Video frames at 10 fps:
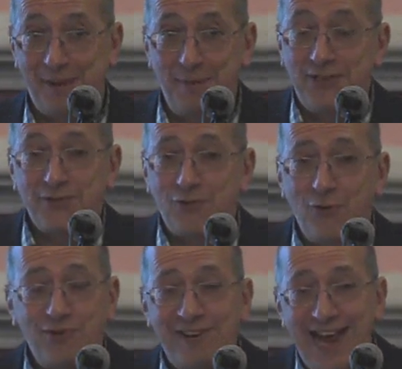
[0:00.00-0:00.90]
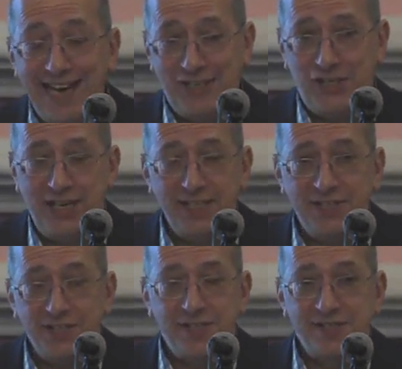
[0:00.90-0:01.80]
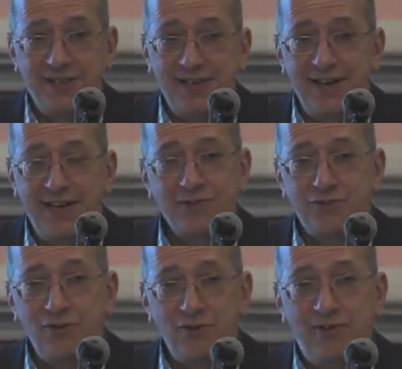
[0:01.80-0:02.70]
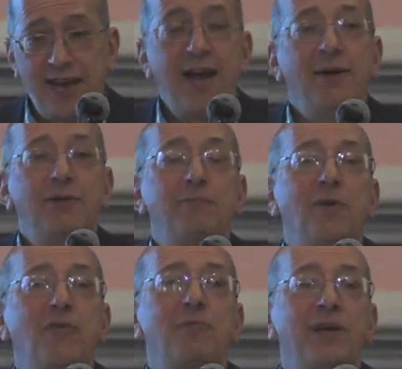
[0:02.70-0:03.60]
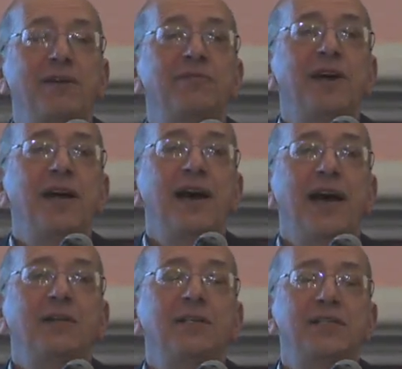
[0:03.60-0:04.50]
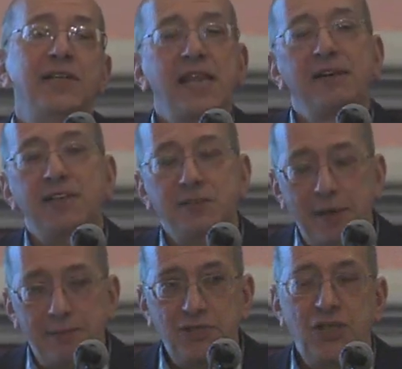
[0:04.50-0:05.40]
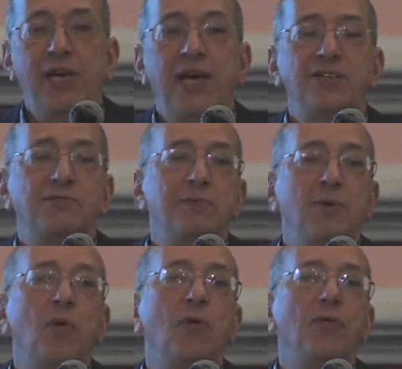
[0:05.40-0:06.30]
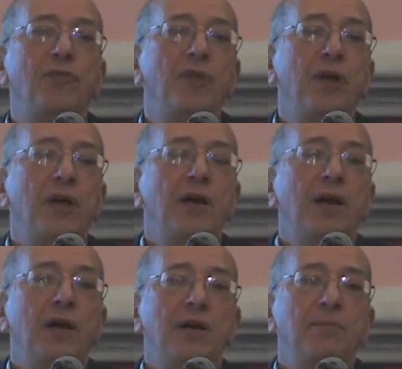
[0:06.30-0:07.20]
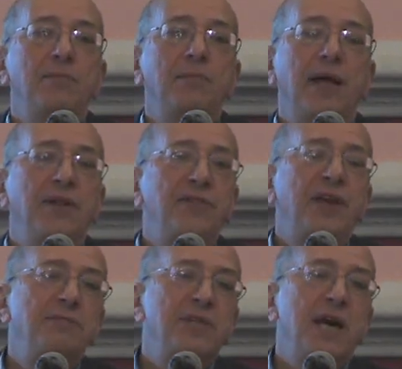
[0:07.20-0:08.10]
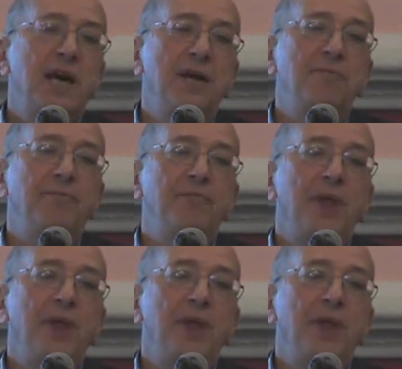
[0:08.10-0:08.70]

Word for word: I mean, extraordinary energy. It's just extraordinary how he could possibly have held it together, and he's publishing case reports um, at the same time,